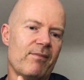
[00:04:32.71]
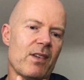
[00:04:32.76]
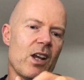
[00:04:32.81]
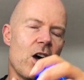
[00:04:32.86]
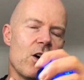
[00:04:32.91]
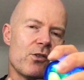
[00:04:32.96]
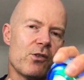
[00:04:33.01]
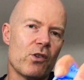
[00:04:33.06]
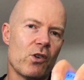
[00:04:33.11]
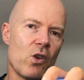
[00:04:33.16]

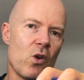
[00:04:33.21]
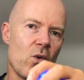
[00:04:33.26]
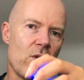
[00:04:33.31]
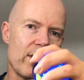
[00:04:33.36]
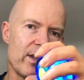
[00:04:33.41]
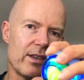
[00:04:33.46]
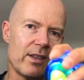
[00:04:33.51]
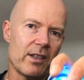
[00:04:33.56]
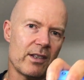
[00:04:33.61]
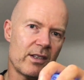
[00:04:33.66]

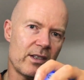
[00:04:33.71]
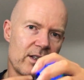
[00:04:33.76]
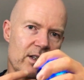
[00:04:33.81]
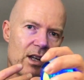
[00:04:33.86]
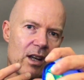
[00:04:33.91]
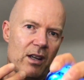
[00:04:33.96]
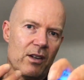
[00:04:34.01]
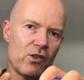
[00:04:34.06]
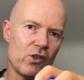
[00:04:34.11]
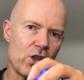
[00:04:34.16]
undergoing this
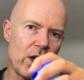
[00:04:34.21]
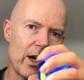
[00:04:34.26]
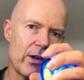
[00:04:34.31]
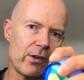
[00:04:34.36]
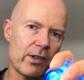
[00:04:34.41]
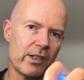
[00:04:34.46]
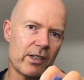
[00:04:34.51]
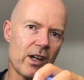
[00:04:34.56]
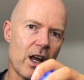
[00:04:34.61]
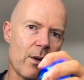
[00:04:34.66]

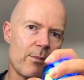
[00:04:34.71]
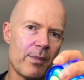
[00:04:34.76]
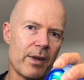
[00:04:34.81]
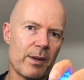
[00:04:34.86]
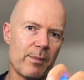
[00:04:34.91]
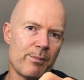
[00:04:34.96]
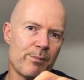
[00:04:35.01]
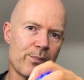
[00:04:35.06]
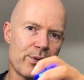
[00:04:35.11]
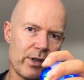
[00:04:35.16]
gyroscopic
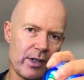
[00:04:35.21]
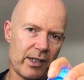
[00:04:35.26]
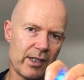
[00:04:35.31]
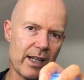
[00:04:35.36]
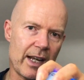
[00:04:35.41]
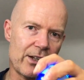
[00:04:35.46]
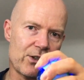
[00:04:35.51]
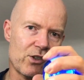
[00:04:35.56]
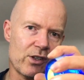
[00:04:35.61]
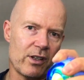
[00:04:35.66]

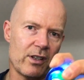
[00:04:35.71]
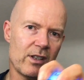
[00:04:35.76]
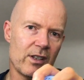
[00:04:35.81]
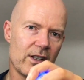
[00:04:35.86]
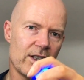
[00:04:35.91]
precession.